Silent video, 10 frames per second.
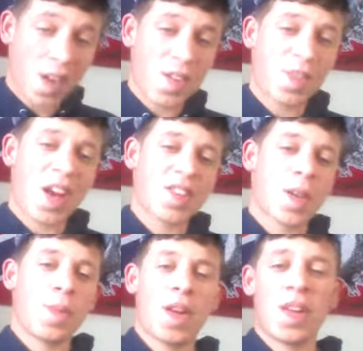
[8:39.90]
wanting to fight
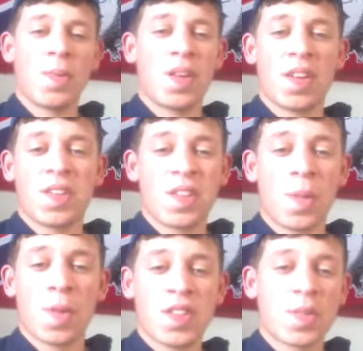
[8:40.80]
somebody, but
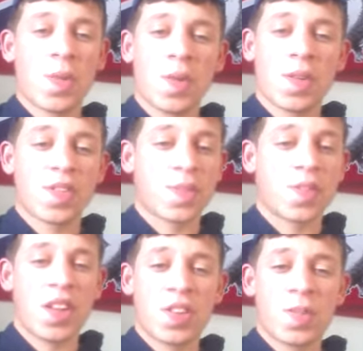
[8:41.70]
the principal or some
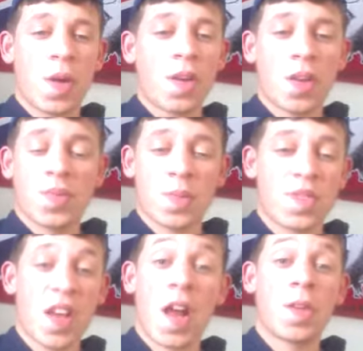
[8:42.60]
teachers broke it up, some
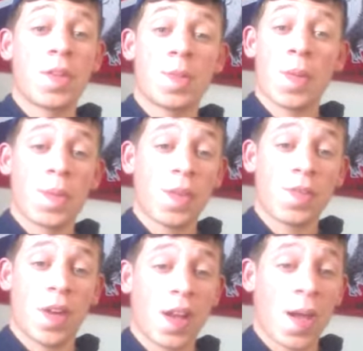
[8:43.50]
shit. I don't even remember what
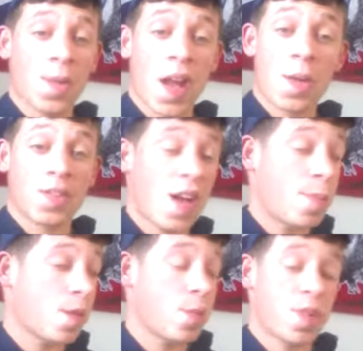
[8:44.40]
the fuck happened.
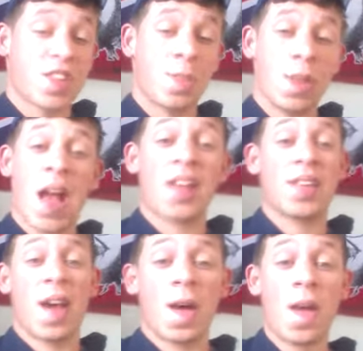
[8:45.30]
I pretty much had
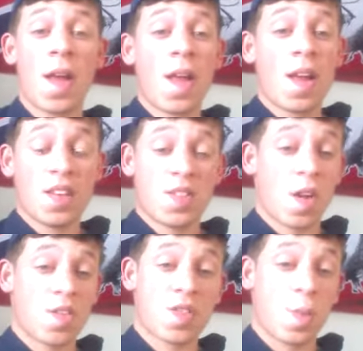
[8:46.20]
blacked out and
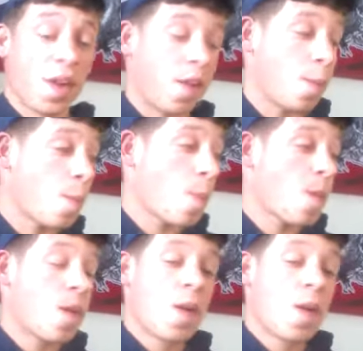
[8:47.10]
started swinging.